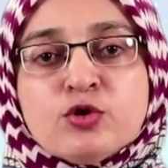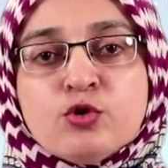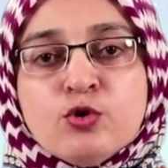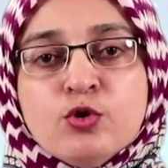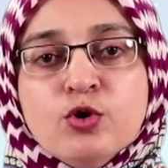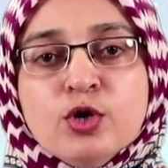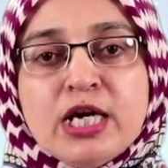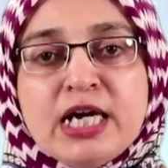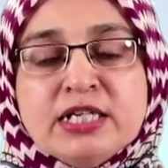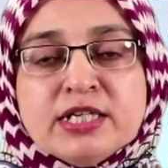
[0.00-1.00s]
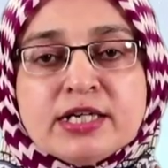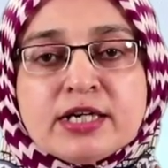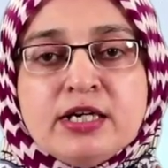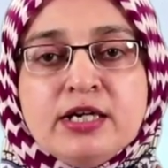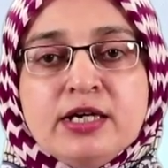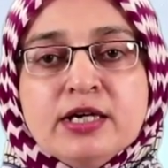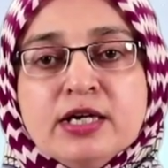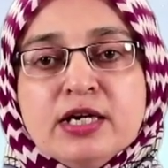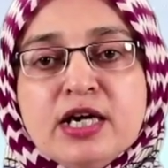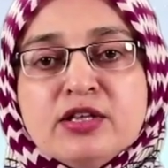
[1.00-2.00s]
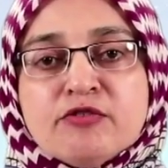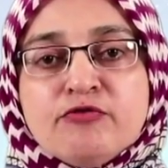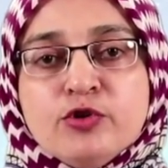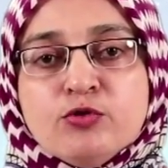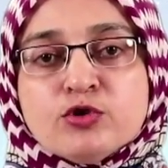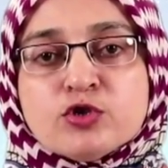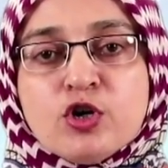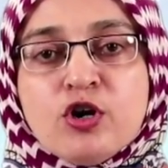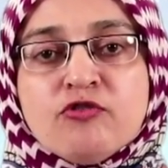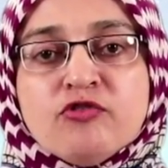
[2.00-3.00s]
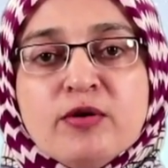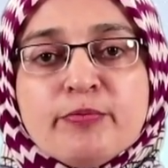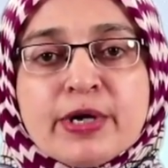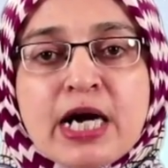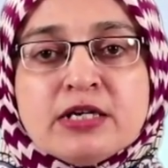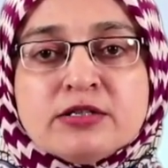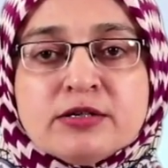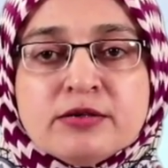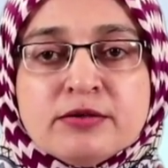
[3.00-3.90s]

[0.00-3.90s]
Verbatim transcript: though indirectly in the views of Pratt